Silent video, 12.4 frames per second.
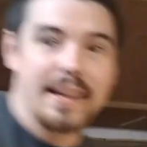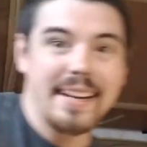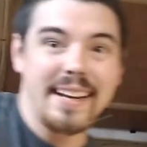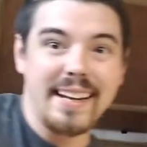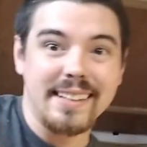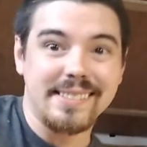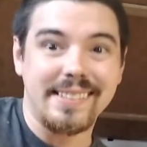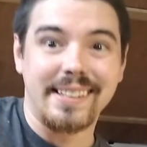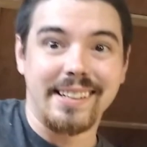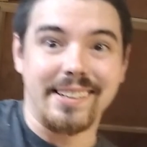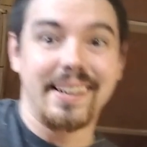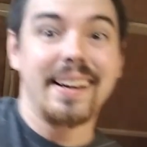it's
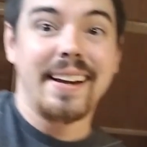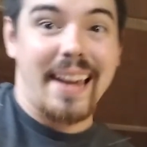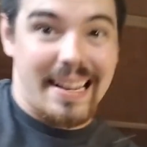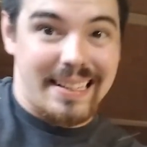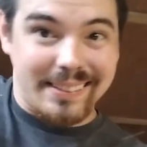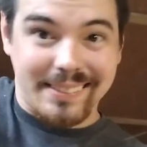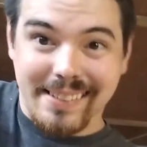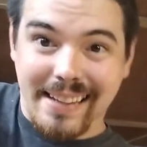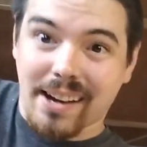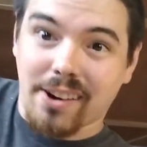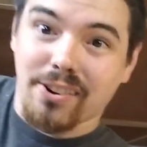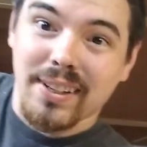here and it's
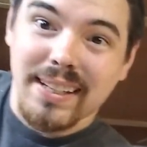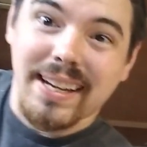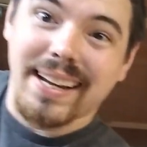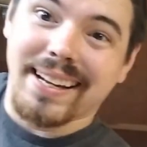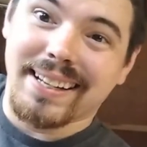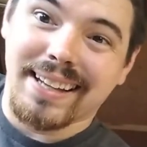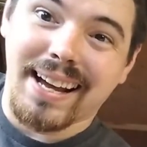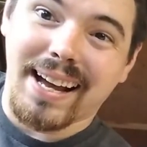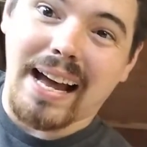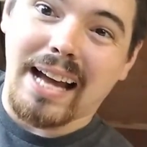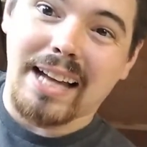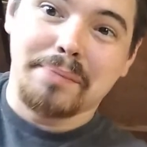now, and
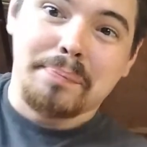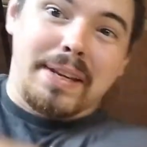I'm